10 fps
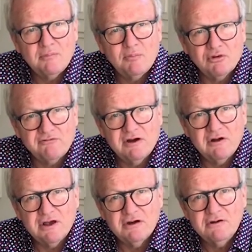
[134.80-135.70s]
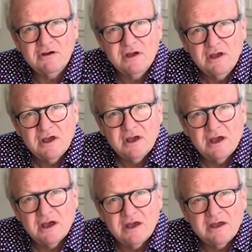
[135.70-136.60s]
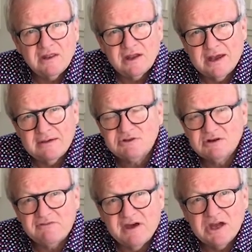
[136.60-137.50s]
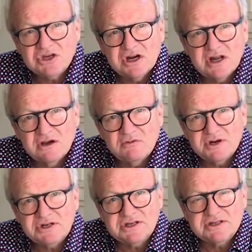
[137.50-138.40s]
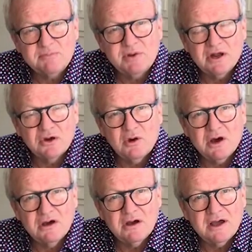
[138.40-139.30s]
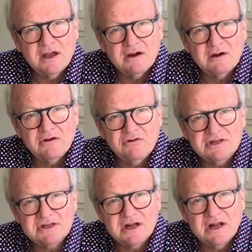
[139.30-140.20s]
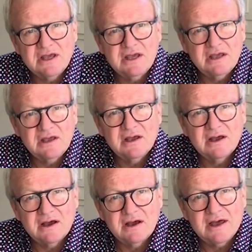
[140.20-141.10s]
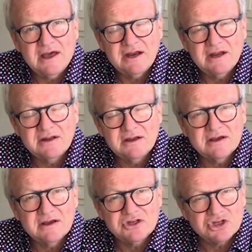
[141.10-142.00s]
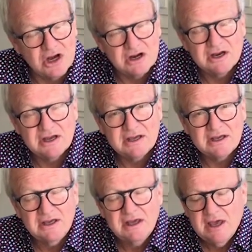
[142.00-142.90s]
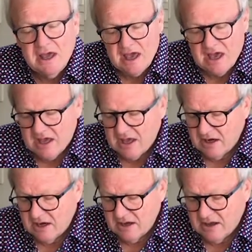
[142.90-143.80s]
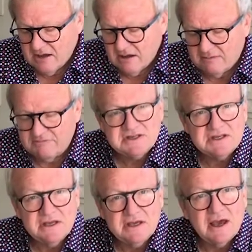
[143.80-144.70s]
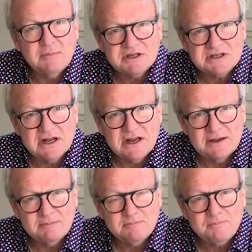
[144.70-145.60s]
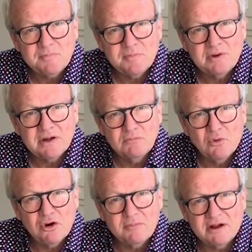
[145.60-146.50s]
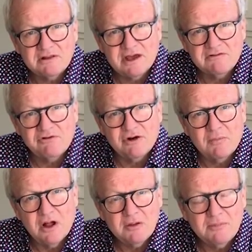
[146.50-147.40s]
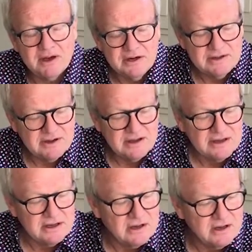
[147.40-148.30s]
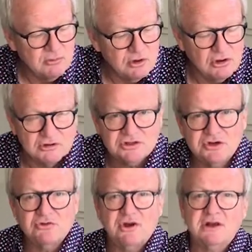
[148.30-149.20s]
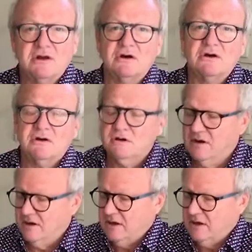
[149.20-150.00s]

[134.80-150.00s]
portfolio in the names of Angela, which is a Pinot Noir and recently added Chardonnay, and obviously Abbott's Claim. But more about that from Alban, and I will concentrate on